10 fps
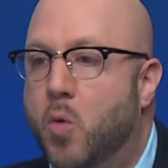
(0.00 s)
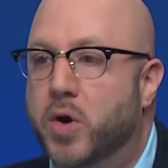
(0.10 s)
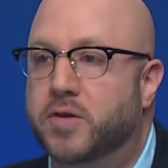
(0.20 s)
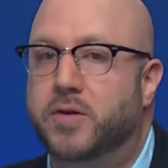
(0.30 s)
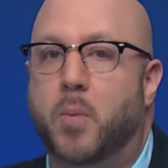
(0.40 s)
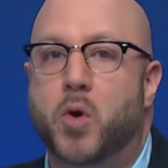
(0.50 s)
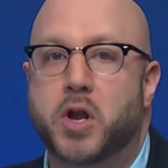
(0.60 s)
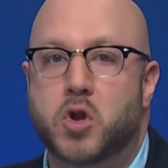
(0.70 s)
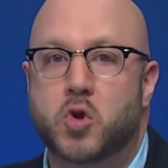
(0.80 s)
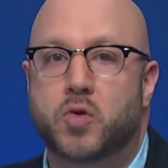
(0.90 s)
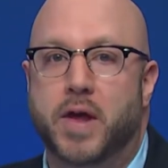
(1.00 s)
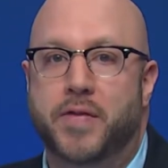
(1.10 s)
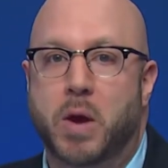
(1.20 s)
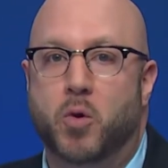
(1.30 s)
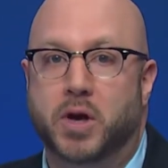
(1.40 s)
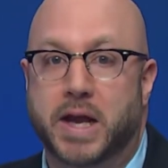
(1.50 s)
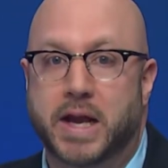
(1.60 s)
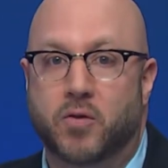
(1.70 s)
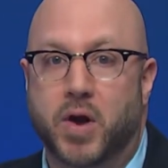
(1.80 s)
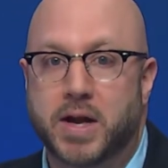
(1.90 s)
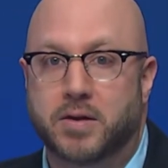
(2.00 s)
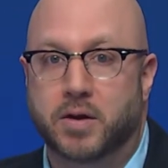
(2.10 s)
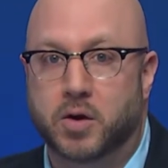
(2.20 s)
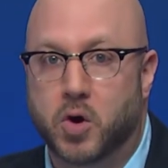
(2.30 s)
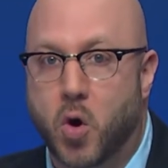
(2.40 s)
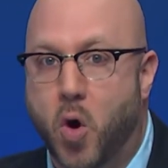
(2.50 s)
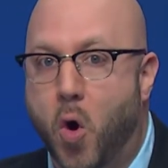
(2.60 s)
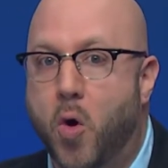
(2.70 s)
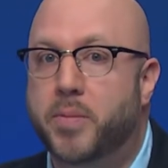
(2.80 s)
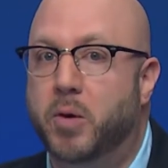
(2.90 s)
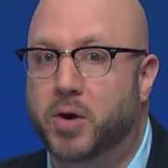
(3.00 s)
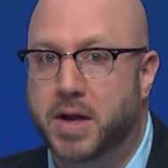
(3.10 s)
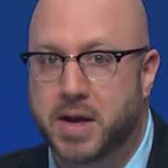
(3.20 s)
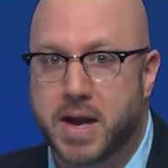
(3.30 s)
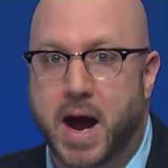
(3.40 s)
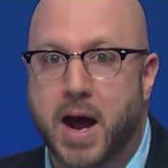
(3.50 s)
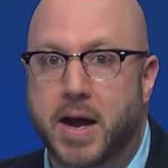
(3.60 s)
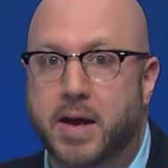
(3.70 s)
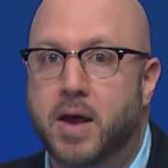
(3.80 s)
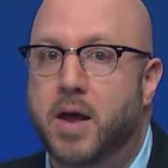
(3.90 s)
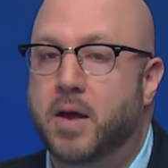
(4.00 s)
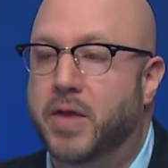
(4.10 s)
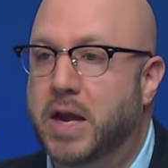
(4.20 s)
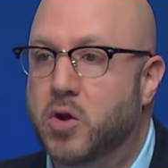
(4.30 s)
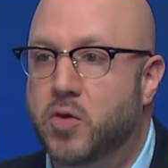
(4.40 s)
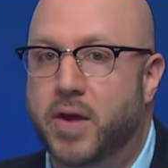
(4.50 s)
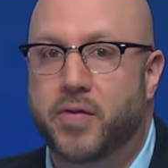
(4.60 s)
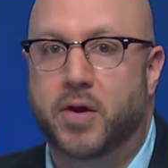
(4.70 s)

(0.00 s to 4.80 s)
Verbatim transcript: when someone knew that they were getting ready to go home, they were going to die, they knew that